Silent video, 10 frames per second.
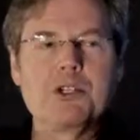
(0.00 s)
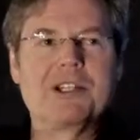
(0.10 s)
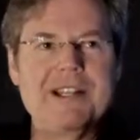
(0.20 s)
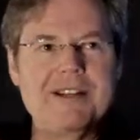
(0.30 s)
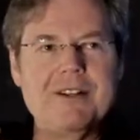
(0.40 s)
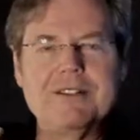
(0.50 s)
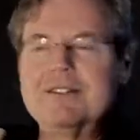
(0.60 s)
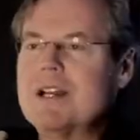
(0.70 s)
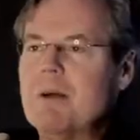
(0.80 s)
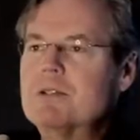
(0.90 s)

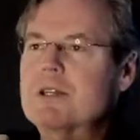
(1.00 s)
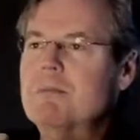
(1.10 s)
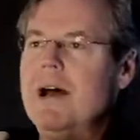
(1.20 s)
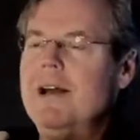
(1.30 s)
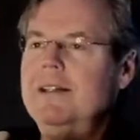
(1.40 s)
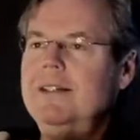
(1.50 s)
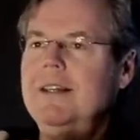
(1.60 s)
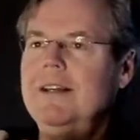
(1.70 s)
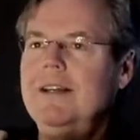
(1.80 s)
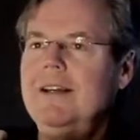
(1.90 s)
Brazil comes to
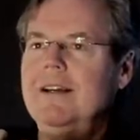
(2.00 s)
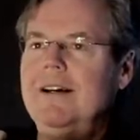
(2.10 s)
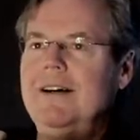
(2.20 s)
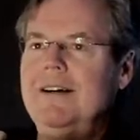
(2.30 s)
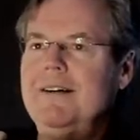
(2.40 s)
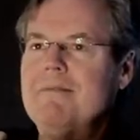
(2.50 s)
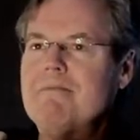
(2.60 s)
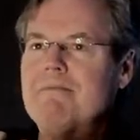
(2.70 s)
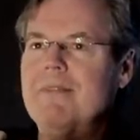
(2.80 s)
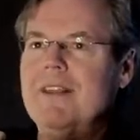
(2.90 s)
mind.
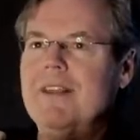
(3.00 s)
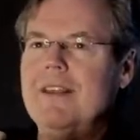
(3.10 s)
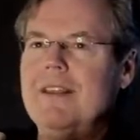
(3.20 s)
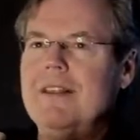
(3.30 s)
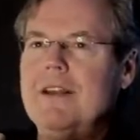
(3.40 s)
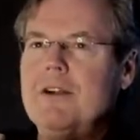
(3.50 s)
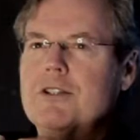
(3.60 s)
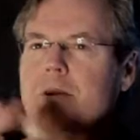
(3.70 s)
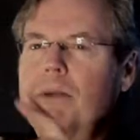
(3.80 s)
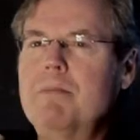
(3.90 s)

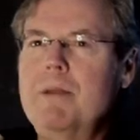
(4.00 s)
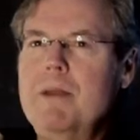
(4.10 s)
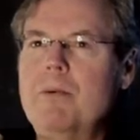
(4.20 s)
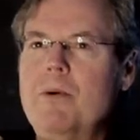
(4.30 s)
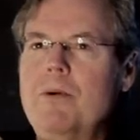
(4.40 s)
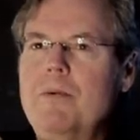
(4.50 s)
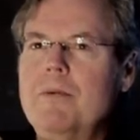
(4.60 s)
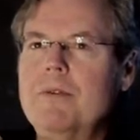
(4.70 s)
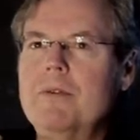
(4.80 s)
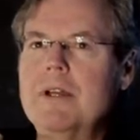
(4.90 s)
There are so many
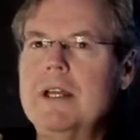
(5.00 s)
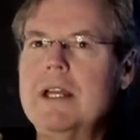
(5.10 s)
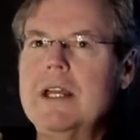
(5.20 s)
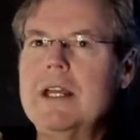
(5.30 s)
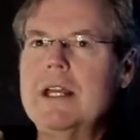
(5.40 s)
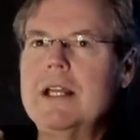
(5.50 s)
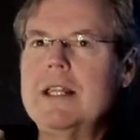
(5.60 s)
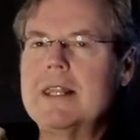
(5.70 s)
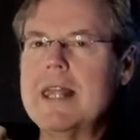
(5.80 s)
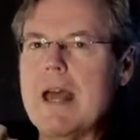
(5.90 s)
people
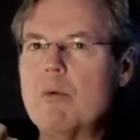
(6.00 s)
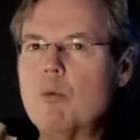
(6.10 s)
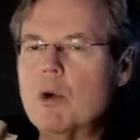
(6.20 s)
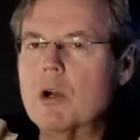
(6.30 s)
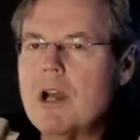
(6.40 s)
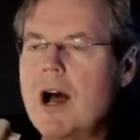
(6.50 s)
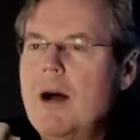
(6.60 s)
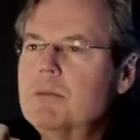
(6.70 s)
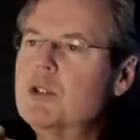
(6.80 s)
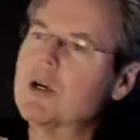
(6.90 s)
that
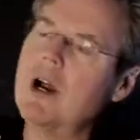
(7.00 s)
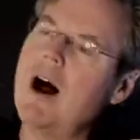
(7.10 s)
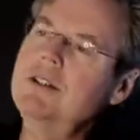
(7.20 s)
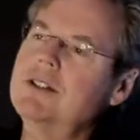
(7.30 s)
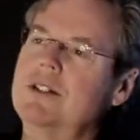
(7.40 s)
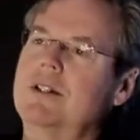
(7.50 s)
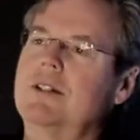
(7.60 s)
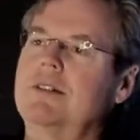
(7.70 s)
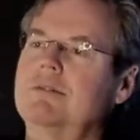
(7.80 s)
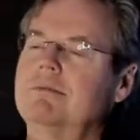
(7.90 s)
will come to a
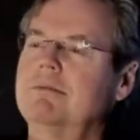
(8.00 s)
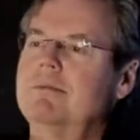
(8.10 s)
concert